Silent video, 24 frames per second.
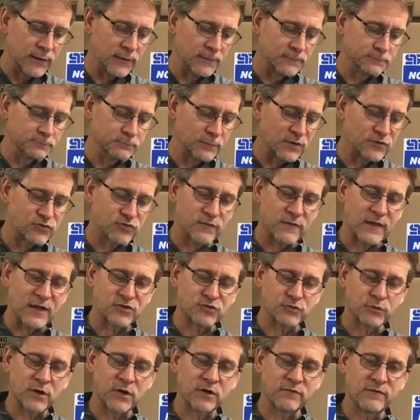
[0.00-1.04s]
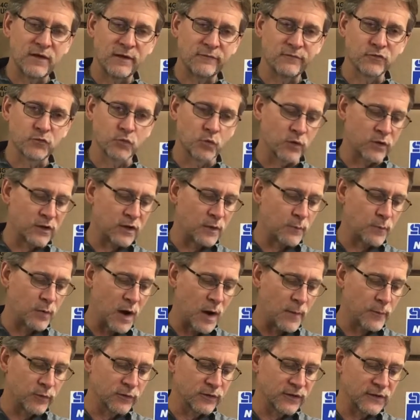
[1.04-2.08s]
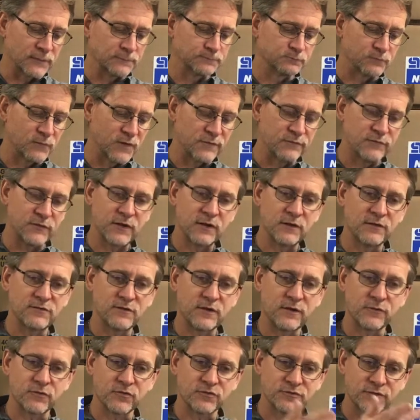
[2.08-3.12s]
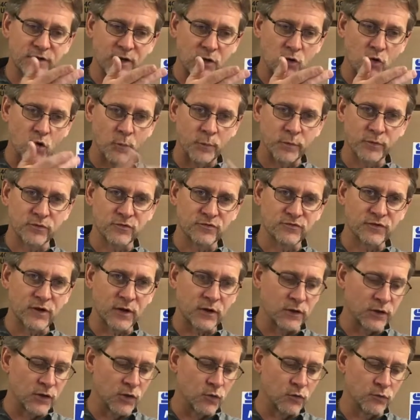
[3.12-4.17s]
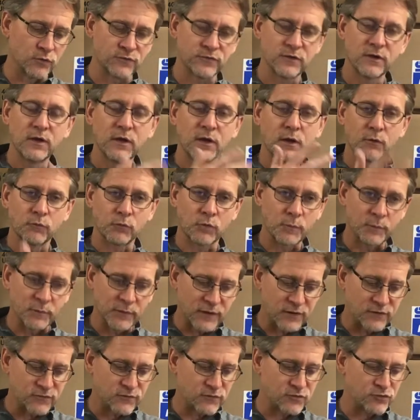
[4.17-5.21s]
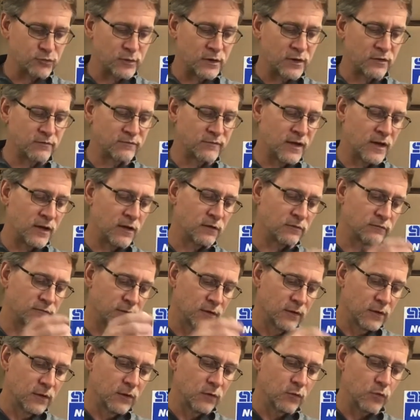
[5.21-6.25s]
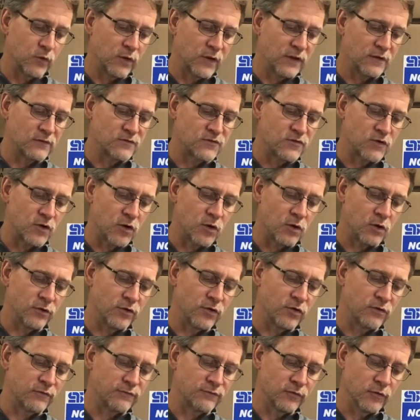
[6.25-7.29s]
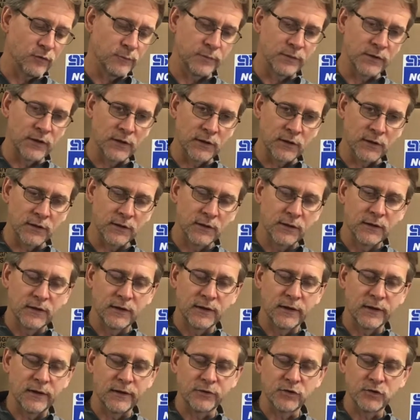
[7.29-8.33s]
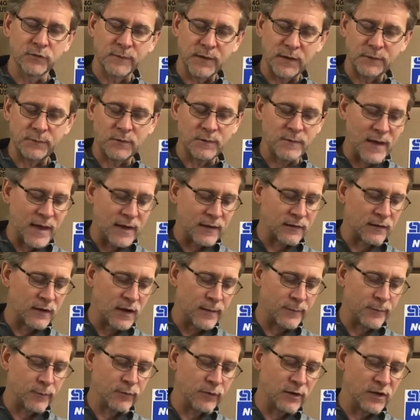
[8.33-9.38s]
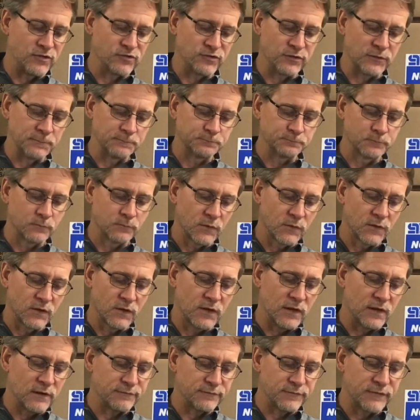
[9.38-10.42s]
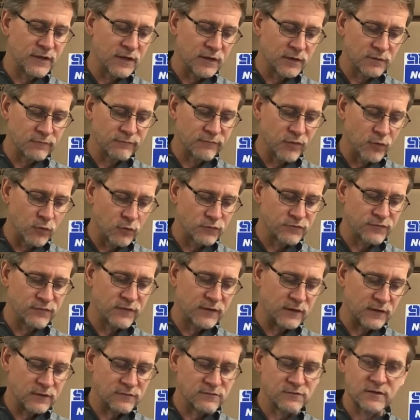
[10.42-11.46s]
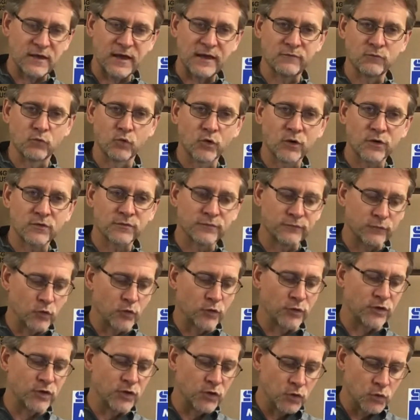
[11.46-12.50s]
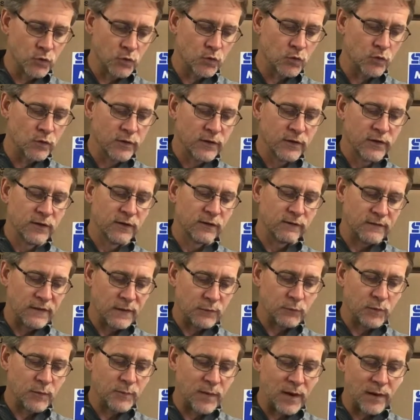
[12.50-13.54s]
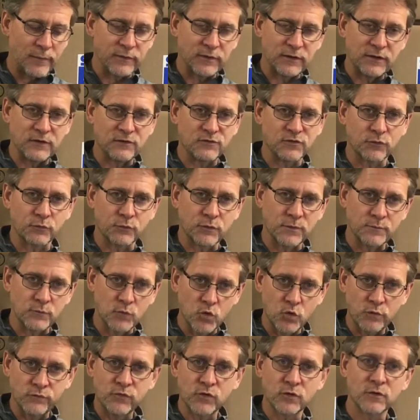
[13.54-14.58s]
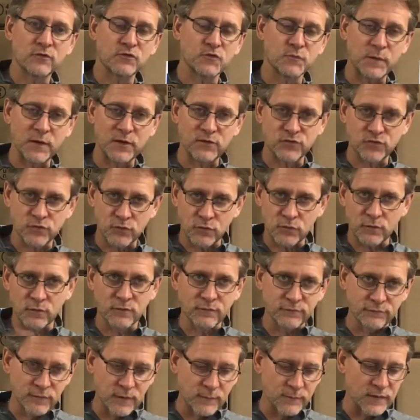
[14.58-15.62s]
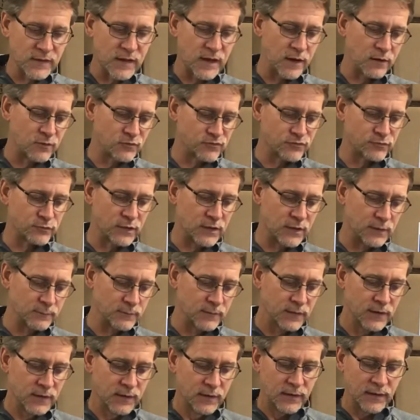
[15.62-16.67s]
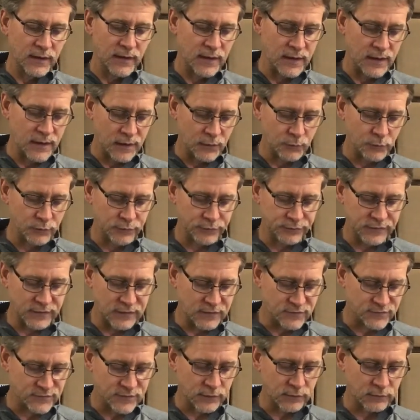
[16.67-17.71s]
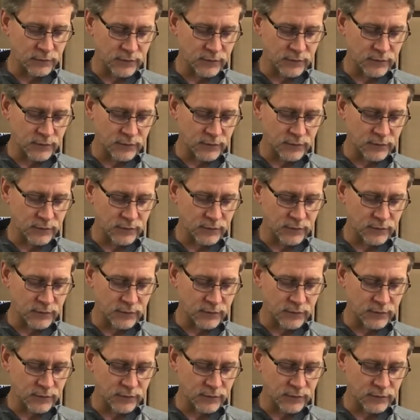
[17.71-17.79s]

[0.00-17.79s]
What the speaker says: Make sure that Schrader valve is working properly. If it is either stuck open or stuck closed, replace the Schrader valve, reinstall your fill plug. You might be back in operation. If none of those things have worked for you, then we probably need to remove your dispenser from the airstream, and we'll need to start